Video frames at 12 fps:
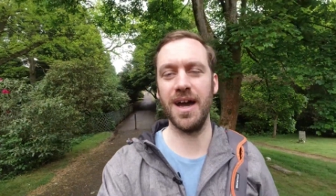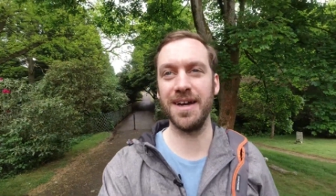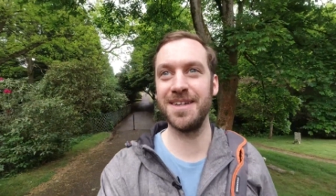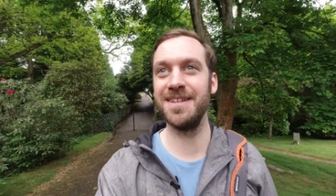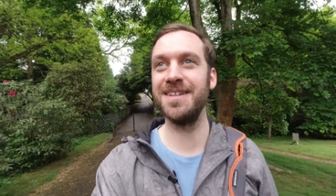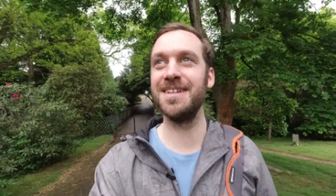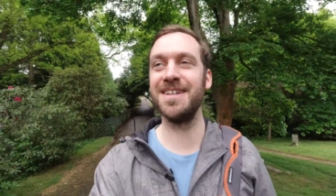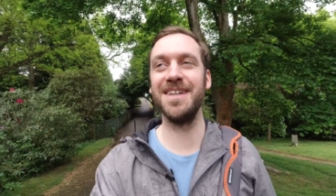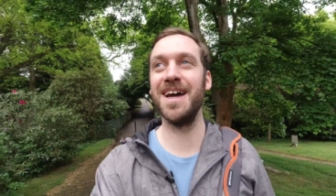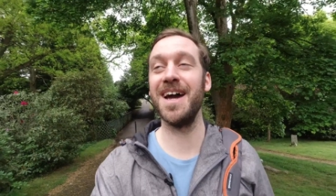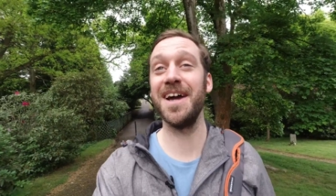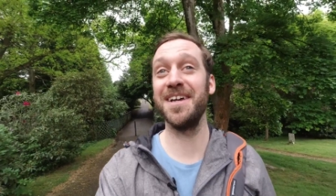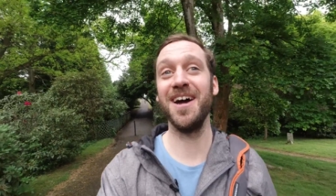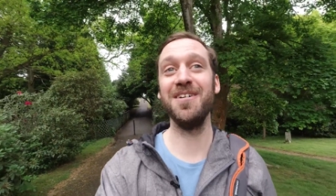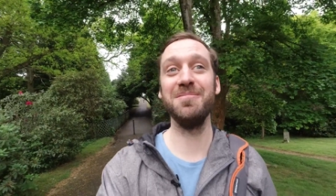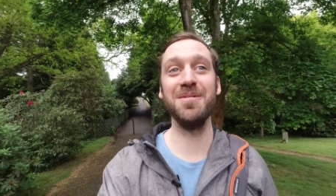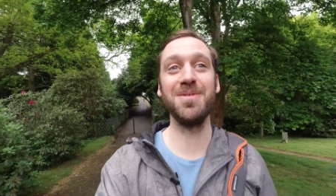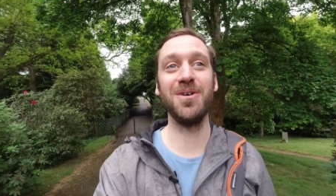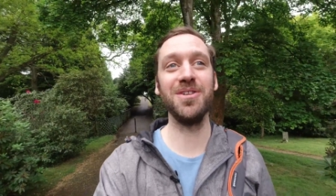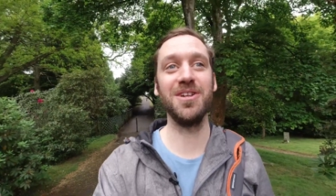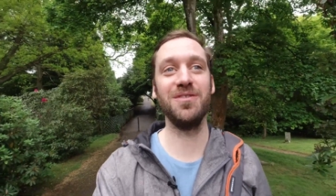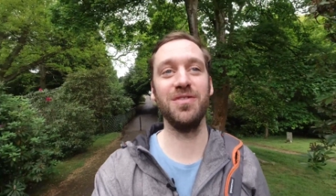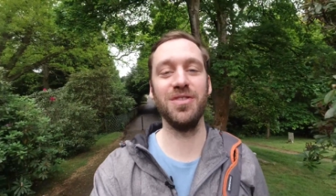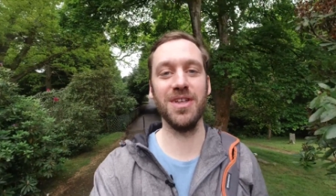I can't remember all the
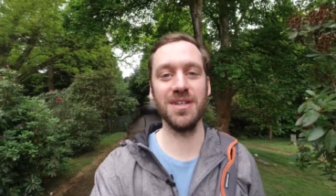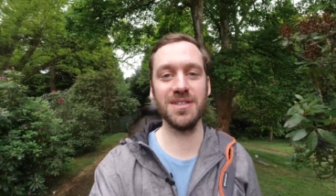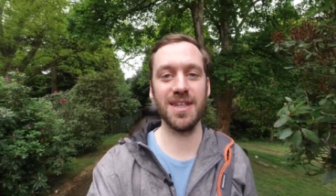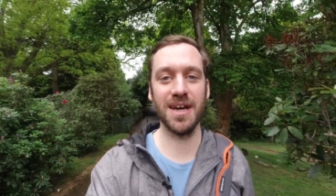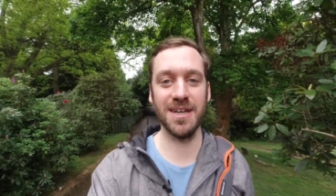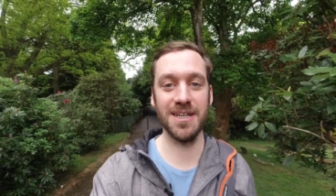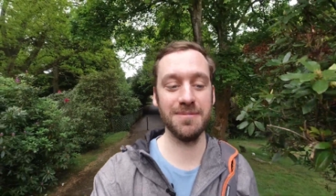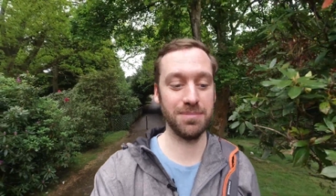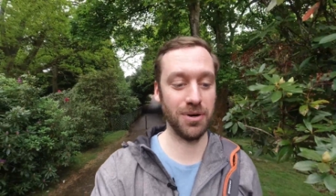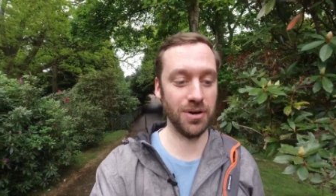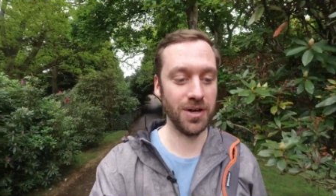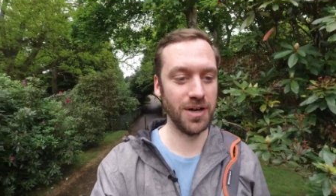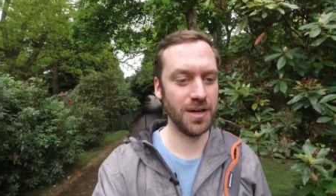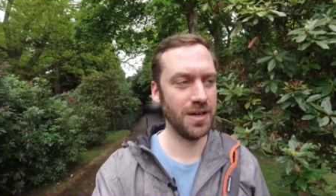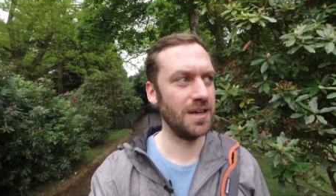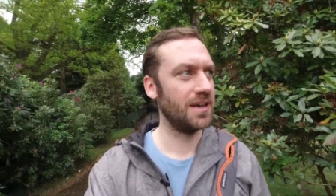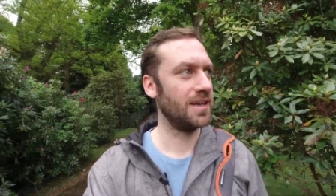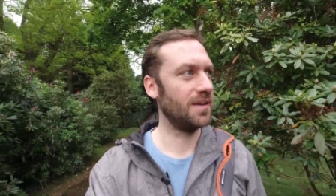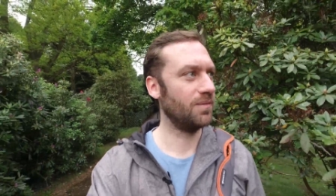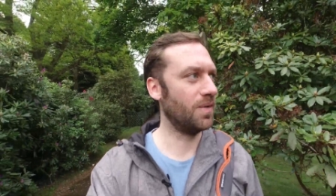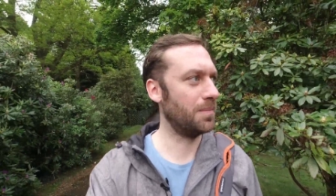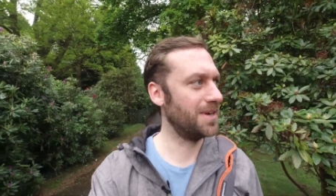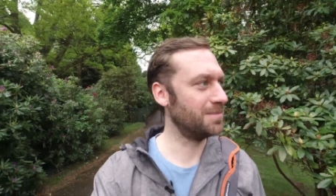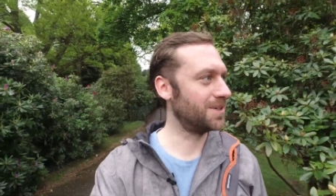different things that are here, but
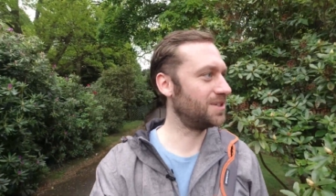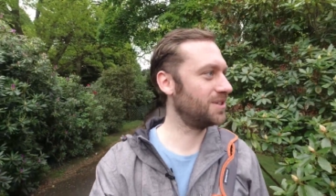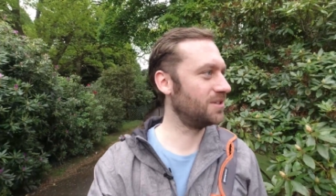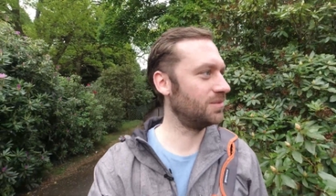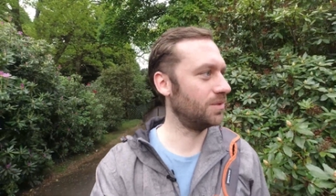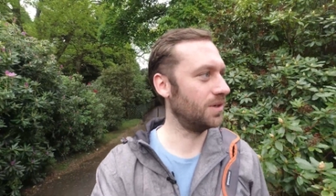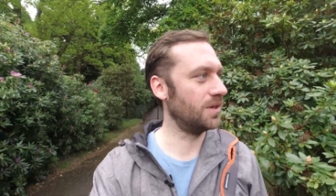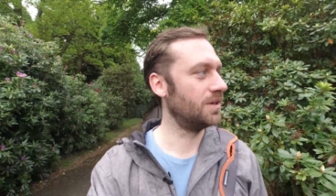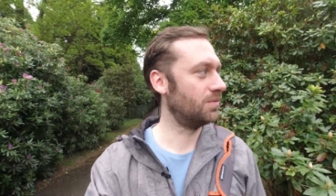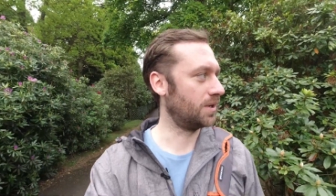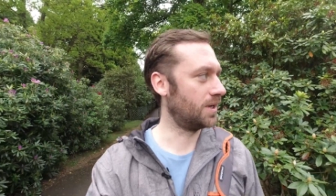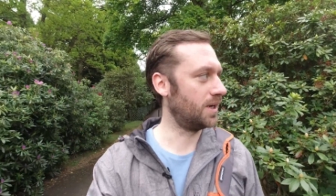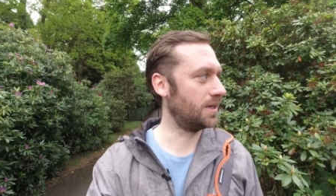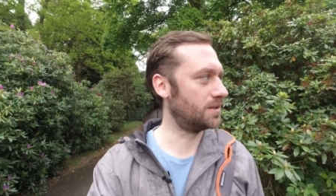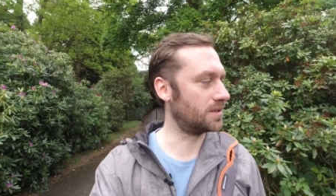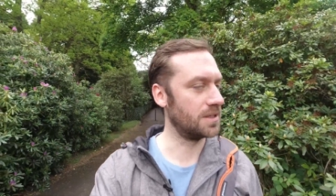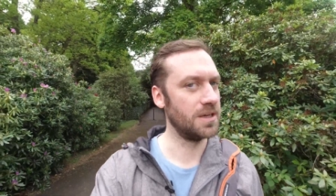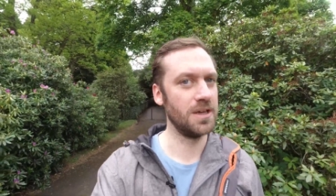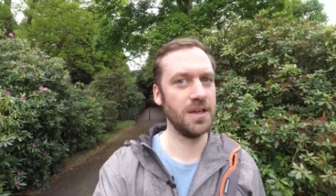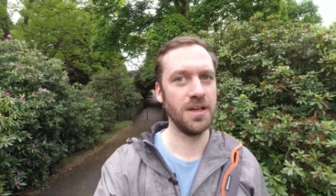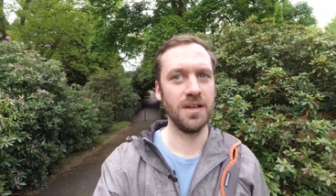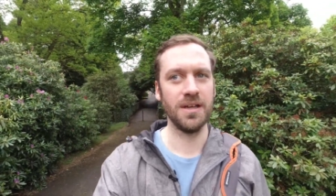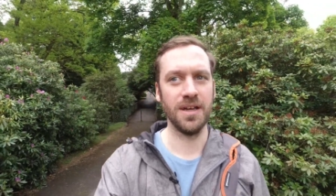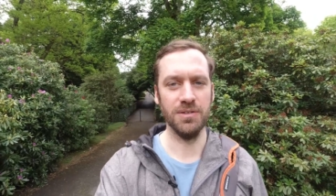when me and my sister were kids,
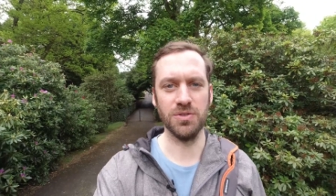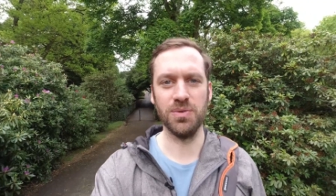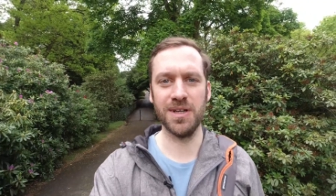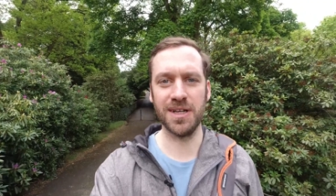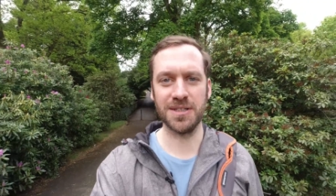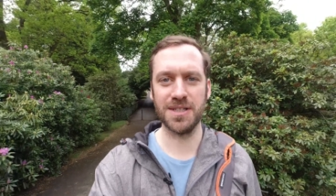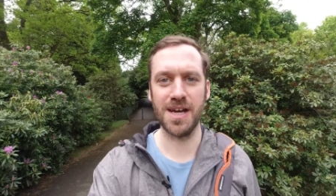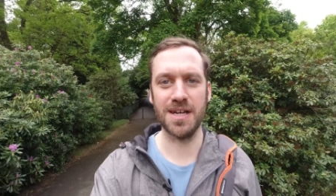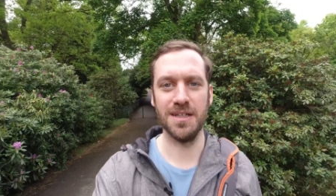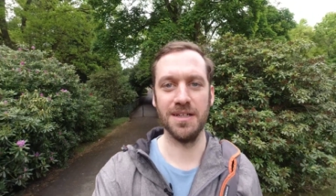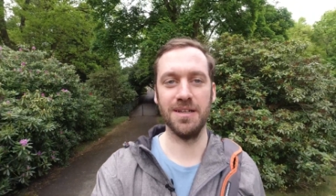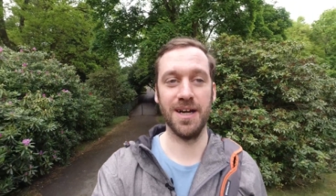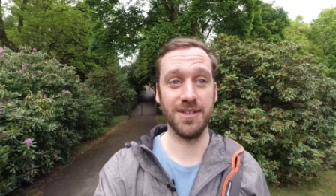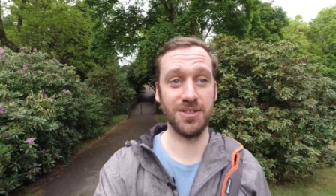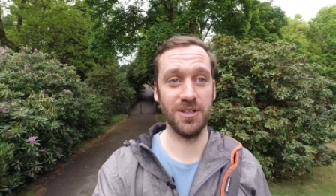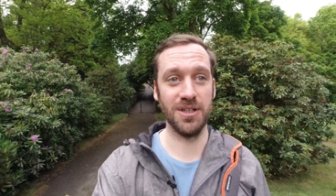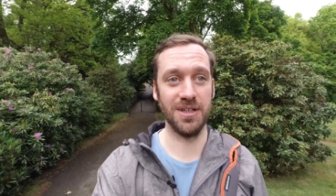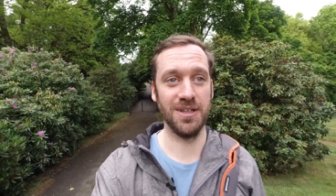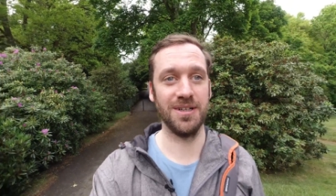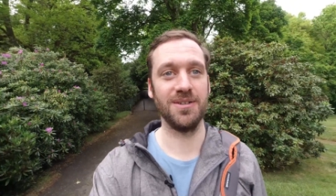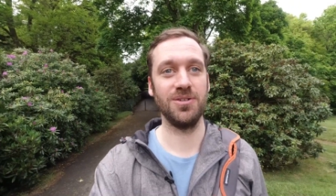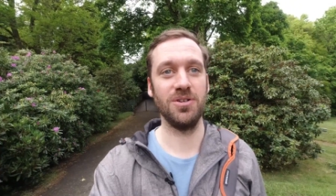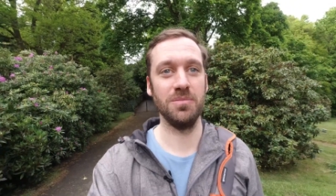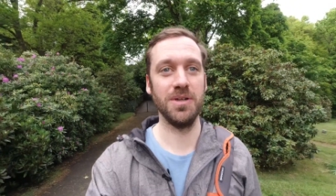it was really exciting actually
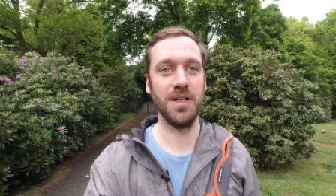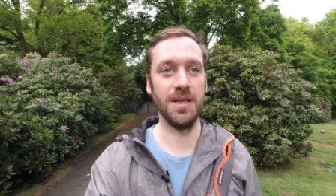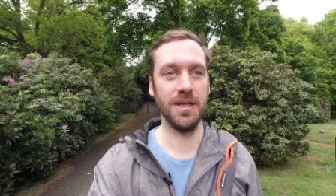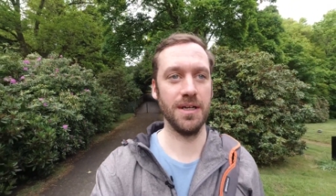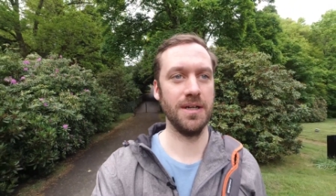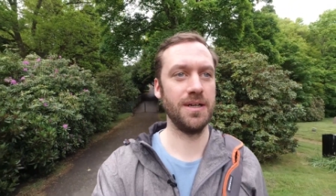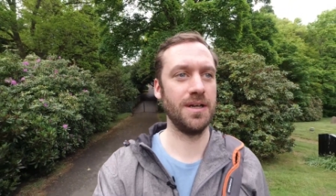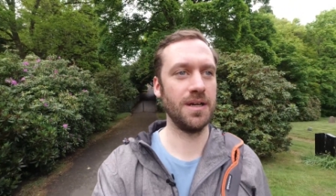coming here